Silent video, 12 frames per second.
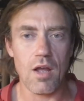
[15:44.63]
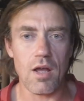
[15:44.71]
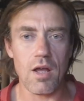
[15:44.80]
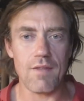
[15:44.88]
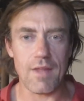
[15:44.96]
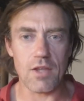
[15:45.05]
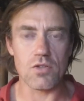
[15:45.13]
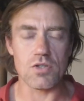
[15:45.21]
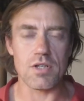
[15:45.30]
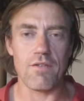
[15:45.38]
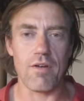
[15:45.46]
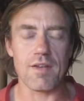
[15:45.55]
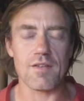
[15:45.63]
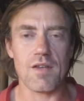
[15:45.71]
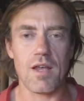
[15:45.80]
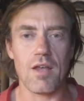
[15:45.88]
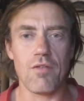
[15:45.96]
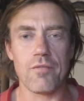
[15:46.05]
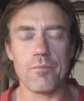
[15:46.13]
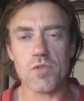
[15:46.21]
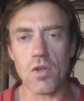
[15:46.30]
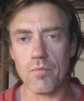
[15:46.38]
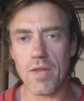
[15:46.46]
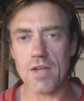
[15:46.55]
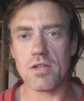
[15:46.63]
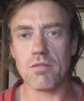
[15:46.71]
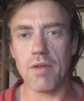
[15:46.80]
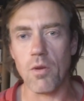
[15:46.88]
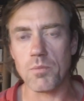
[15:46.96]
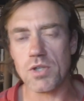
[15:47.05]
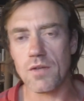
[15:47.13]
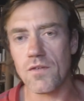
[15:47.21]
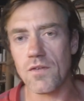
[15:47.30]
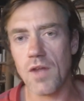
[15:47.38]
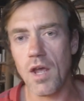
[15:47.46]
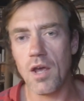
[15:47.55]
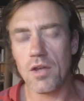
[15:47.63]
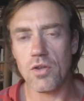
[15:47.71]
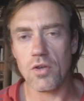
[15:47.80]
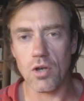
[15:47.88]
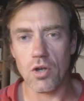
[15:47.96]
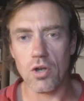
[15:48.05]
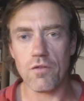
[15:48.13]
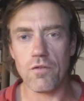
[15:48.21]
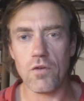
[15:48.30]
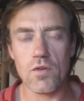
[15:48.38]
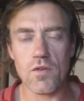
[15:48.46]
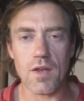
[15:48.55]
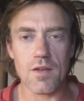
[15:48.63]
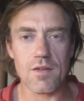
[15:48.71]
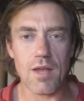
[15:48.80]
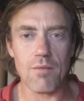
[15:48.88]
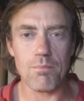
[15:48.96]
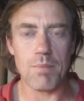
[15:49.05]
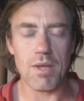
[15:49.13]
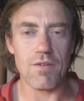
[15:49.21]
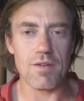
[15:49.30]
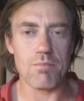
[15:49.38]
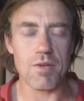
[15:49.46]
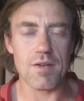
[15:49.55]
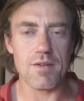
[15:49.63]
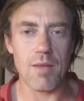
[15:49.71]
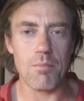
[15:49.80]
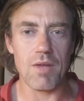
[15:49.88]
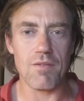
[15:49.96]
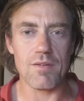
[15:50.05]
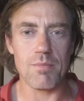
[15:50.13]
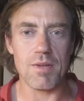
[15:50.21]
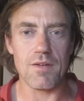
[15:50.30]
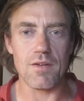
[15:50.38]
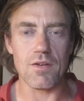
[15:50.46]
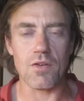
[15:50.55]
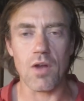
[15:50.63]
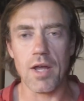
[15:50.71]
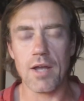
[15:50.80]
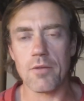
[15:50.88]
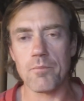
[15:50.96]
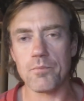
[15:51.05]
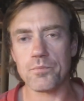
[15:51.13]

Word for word: Uh, they're usually very safe. So there's three options. You can look at foods that can take B contain B vitamins in your diet